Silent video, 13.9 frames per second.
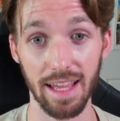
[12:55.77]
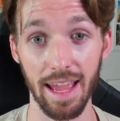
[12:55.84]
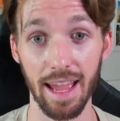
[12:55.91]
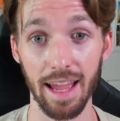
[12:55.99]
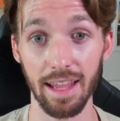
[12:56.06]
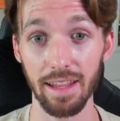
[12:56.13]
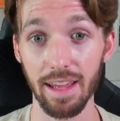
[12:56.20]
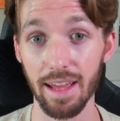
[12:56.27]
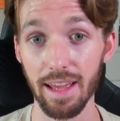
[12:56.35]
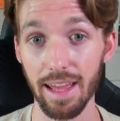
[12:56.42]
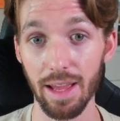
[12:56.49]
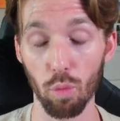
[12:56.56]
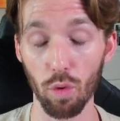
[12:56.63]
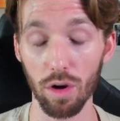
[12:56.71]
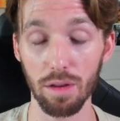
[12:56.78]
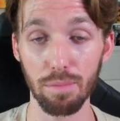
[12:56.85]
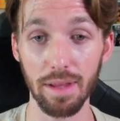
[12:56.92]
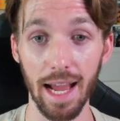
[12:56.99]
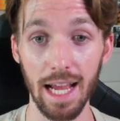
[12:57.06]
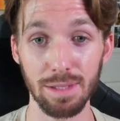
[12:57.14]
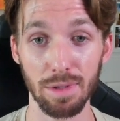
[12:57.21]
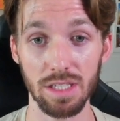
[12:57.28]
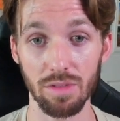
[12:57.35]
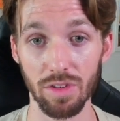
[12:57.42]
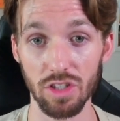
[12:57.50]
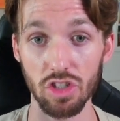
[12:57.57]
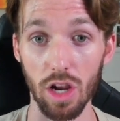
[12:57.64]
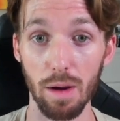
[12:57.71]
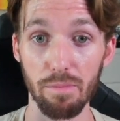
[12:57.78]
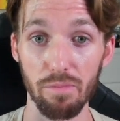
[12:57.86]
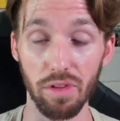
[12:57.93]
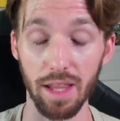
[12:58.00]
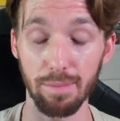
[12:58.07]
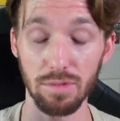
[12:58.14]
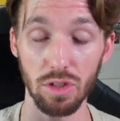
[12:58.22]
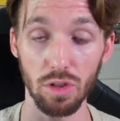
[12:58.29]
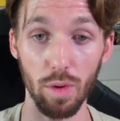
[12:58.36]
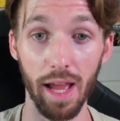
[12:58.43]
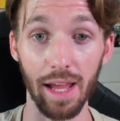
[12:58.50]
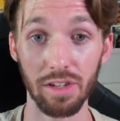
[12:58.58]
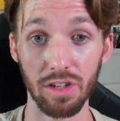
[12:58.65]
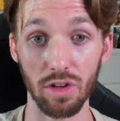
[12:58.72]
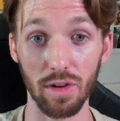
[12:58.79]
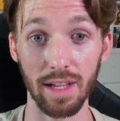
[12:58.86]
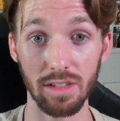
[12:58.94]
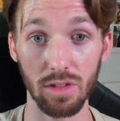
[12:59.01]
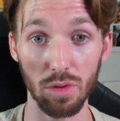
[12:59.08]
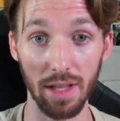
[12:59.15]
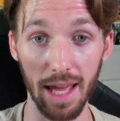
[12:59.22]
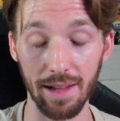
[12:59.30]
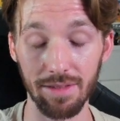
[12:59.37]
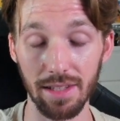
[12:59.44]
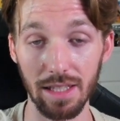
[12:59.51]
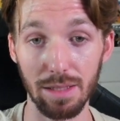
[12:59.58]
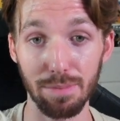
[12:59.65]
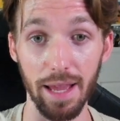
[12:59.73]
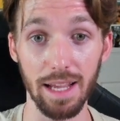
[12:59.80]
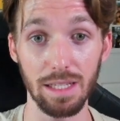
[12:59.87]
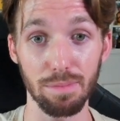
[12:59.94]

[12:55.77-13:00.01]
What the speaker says: and it wouldn't be as much of a jump for them to enter into the NFT space